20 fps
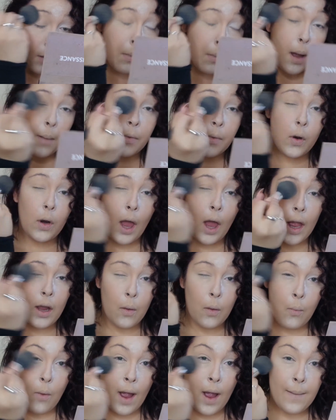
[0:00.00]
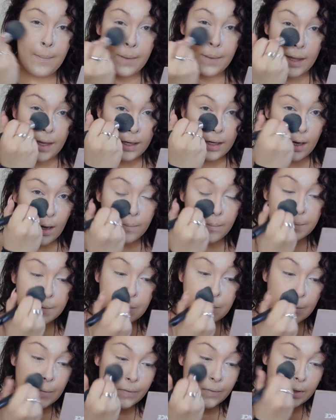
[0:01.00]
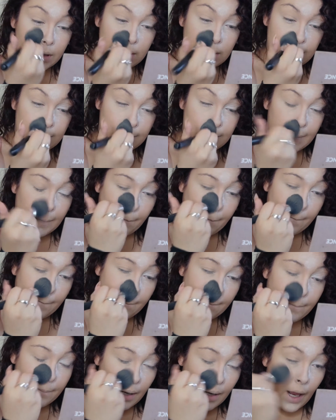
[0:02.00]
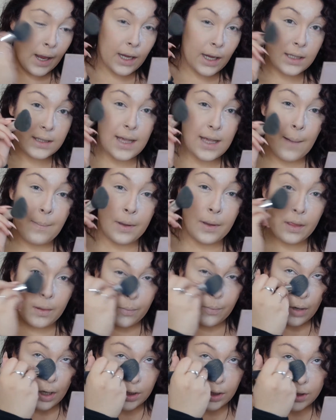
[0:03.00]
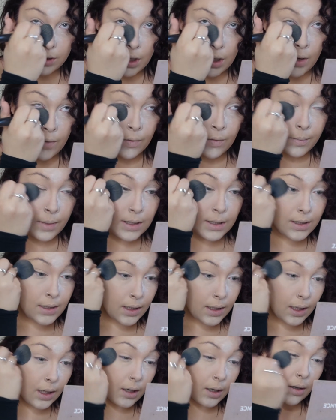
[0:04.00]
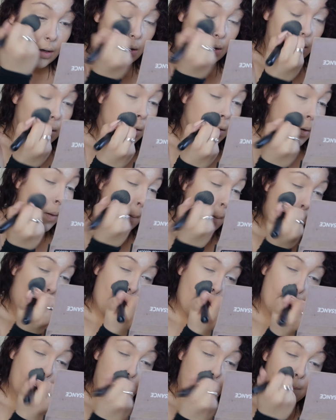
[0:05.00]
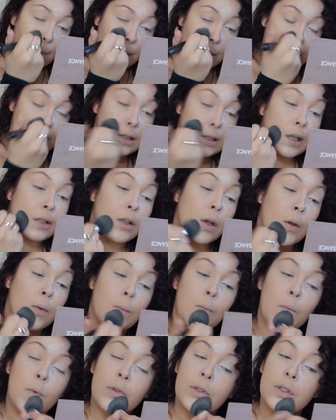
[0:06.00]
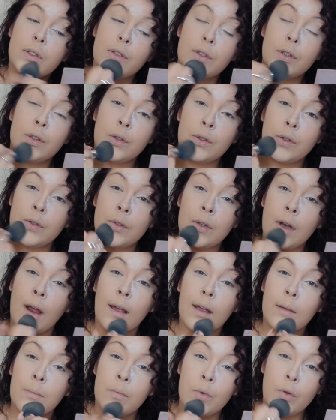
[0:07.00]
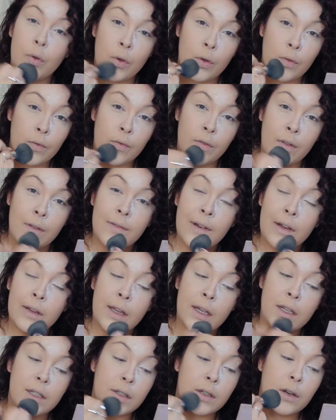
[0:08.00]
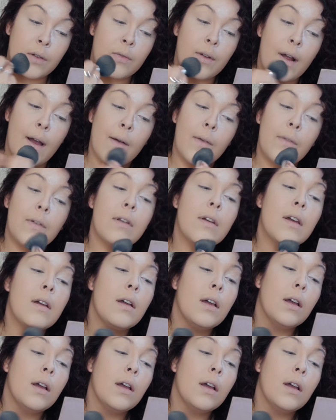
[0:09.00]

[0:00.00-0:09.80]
But I'm not like wiping, I'm sort of just like tapping the brush over my skin, because I don't want to like move the foundation around.